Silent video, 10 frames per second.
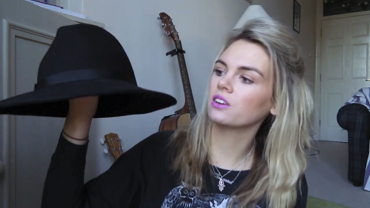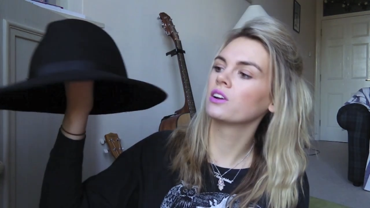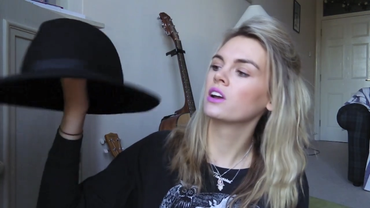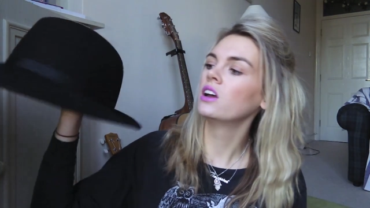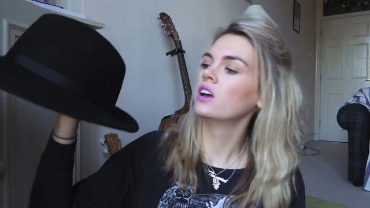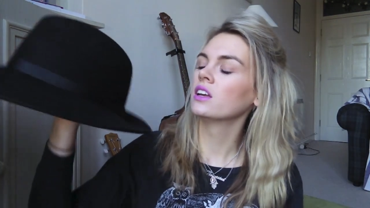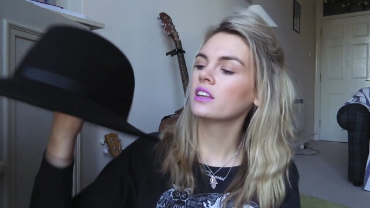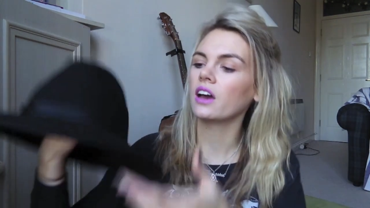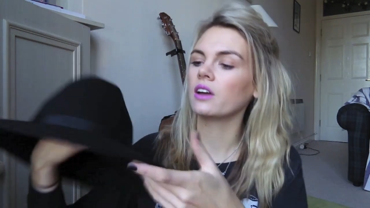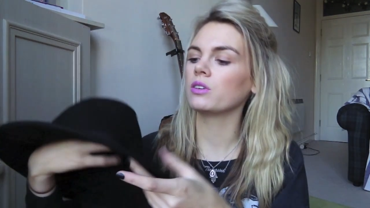So
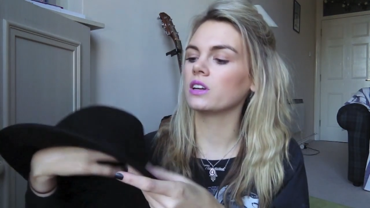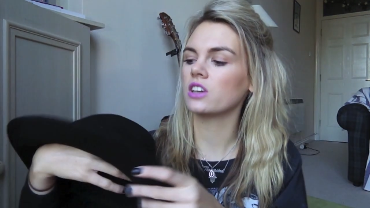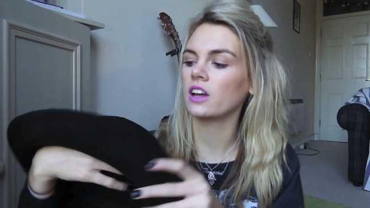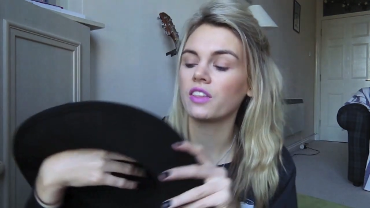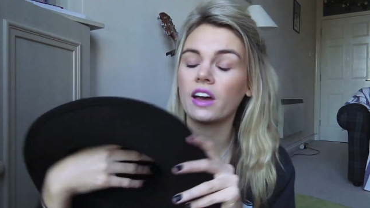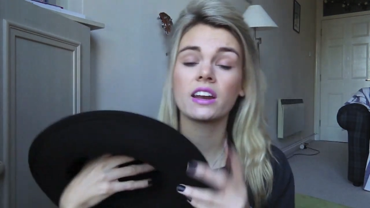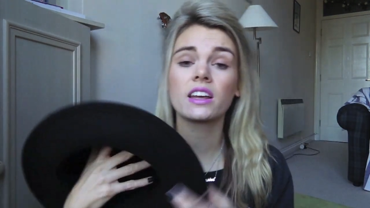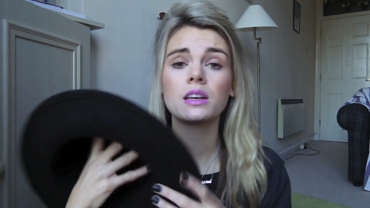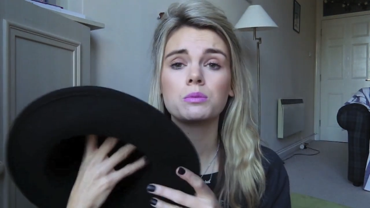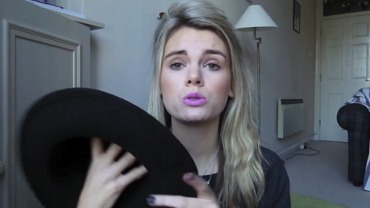yeah, I really like that.
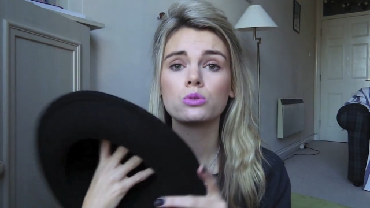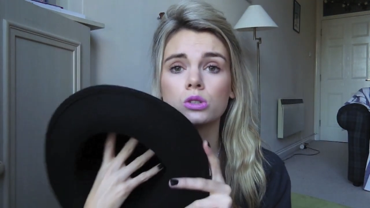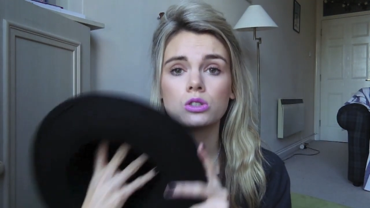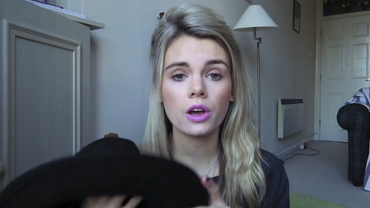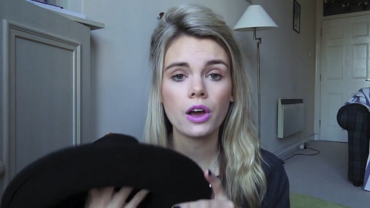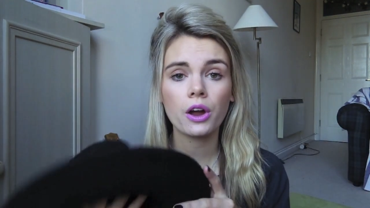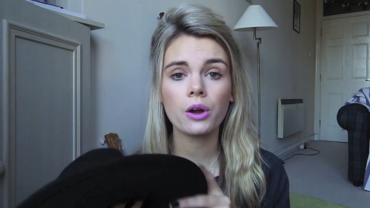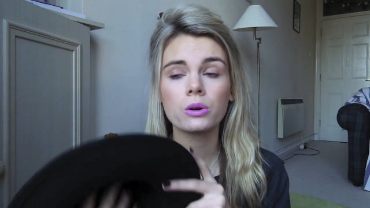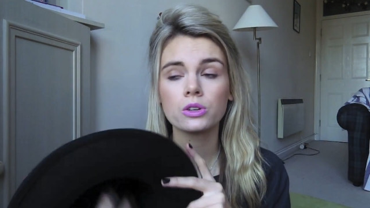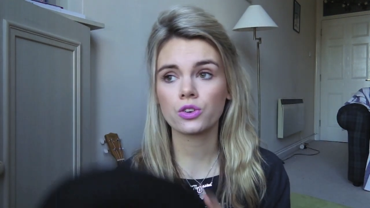It keeps you
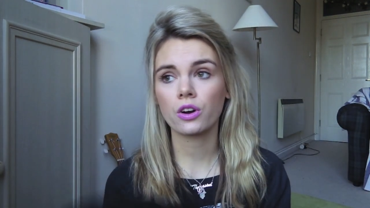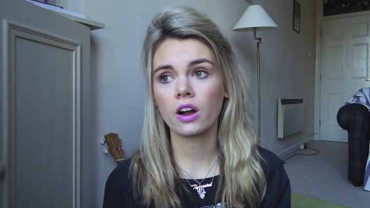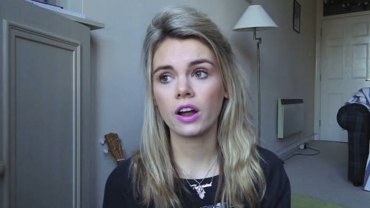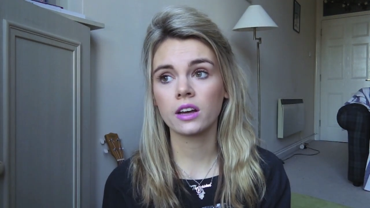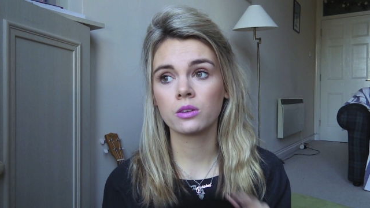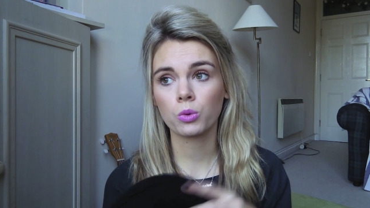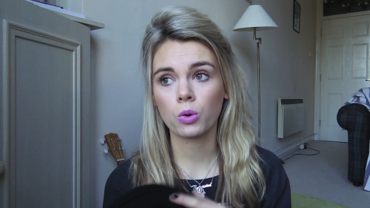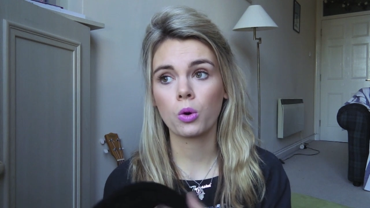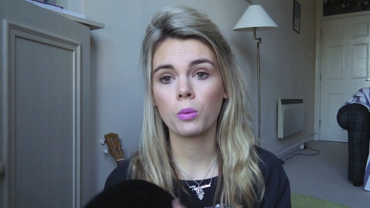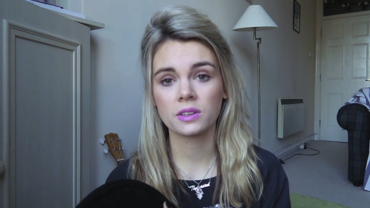so dry and
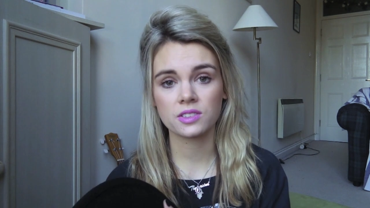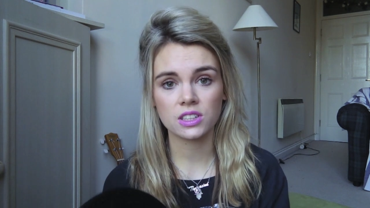warm and